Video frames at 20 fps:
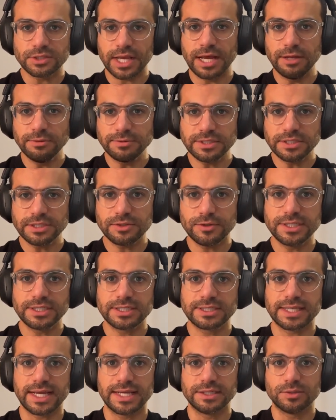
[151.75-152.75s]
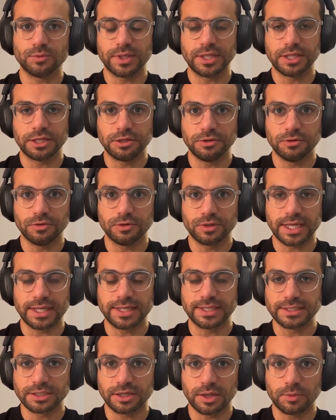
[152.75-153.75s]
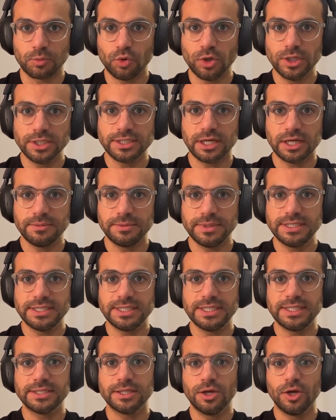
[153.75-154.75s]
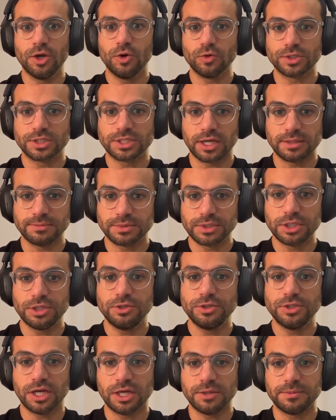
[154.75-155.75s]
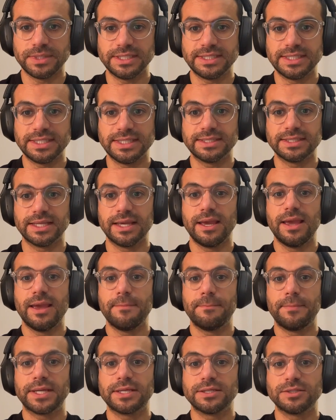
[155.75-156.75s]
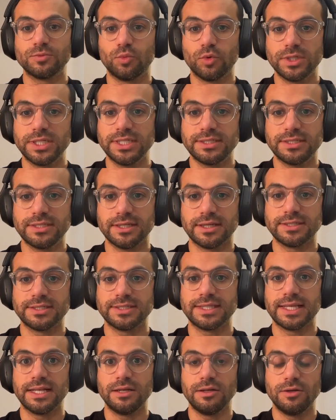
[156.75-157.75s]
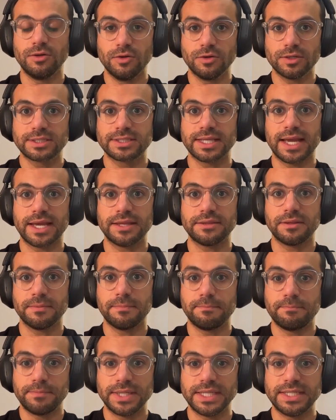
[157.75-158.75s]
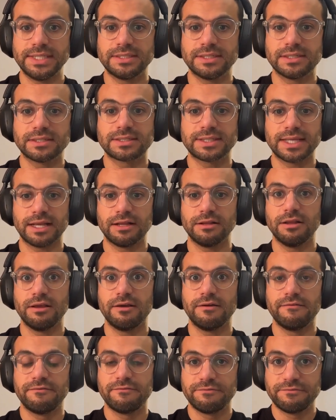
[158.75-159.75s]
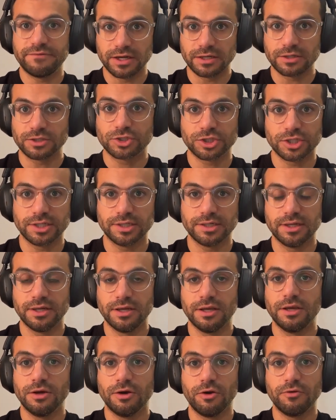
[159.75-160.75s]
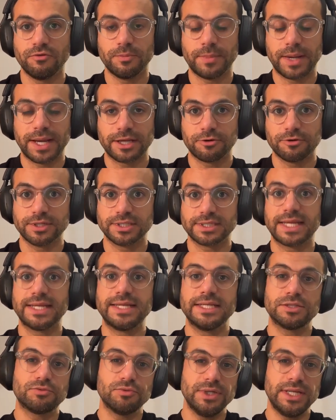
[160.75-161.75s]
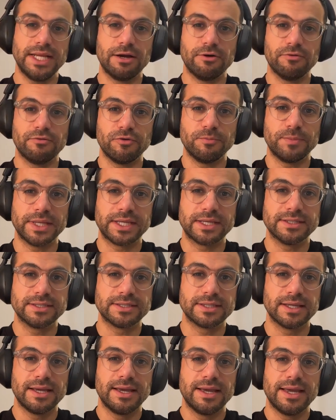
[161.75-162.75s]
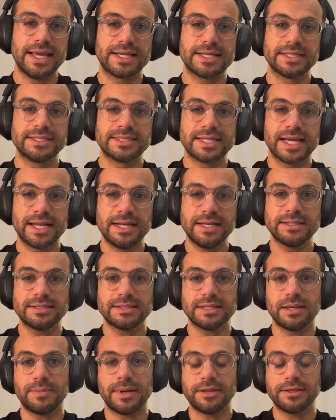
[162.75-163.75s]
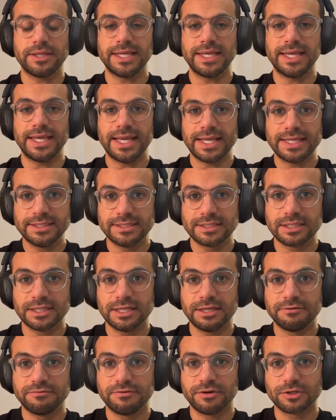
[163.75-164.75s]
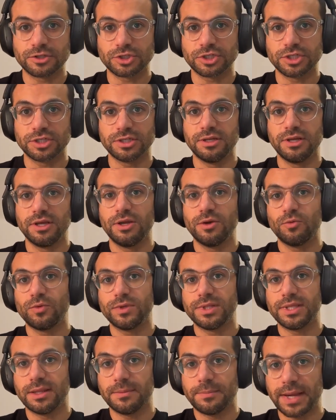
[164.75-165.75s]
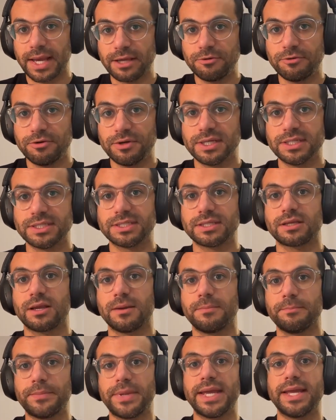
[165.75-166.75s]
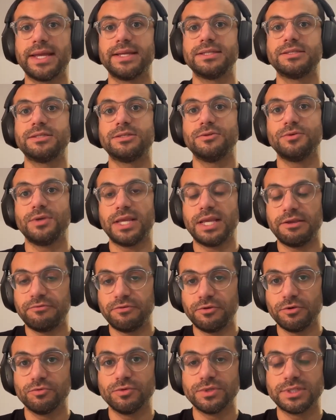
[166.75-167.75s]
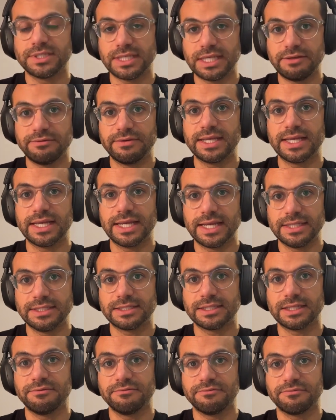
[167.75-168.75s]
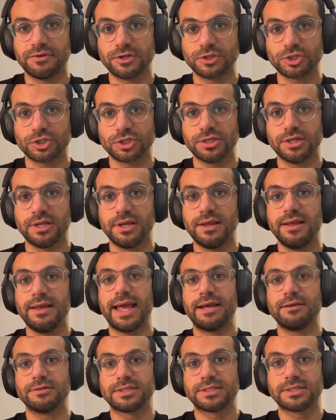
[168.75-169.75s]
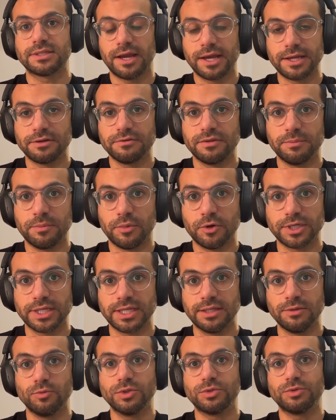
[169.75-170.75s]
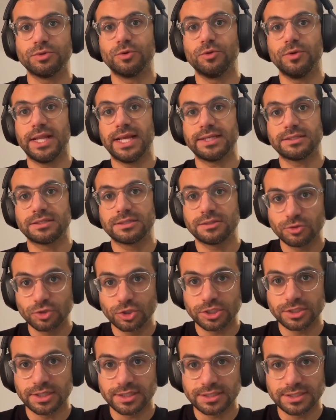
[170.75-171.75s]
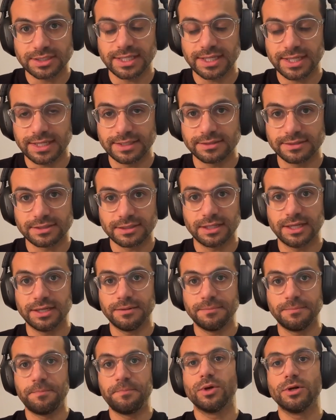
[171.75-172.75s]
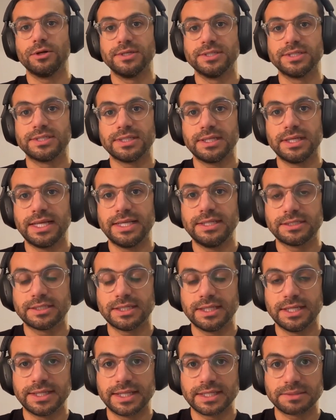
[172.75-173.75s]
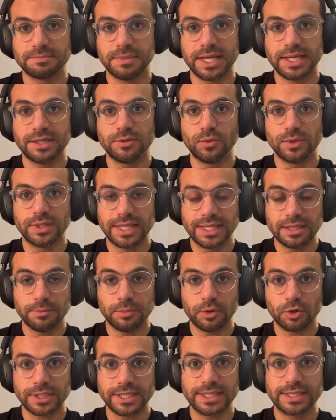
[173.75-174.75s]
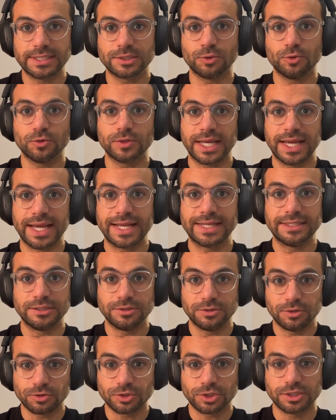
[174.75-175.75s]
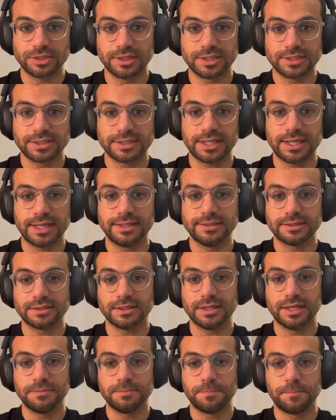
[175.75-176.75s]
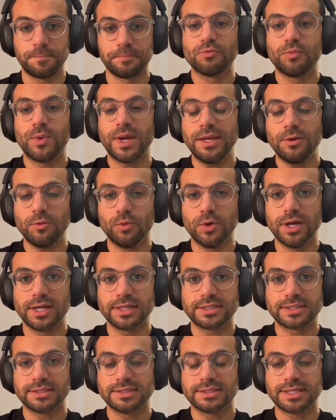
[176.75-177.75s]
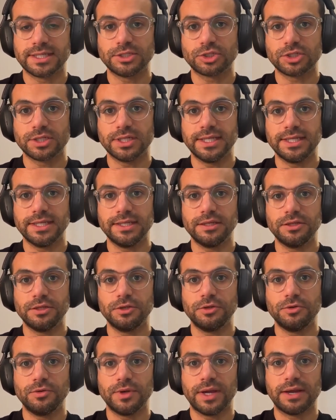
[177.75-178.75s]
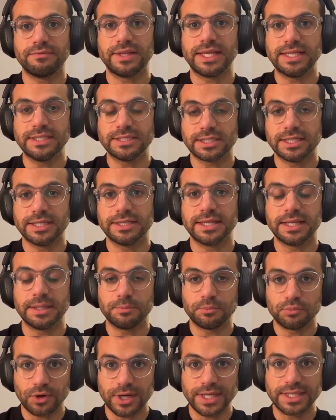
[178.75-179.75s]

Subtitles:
So it helps us to understand whether you're getting type 1 diabetes or type 2 diabetes, because what it does is it looks at the beta cell function of your pancreas. And it's really helpful because it can tell us about the insulin function within the pancreas compared to if you're receiving insulin function outside of the body, which we call exogenous insulin, whereas insulin that's made within the body is called endogenous insulin. The way it works is essentially you have the insulin, then it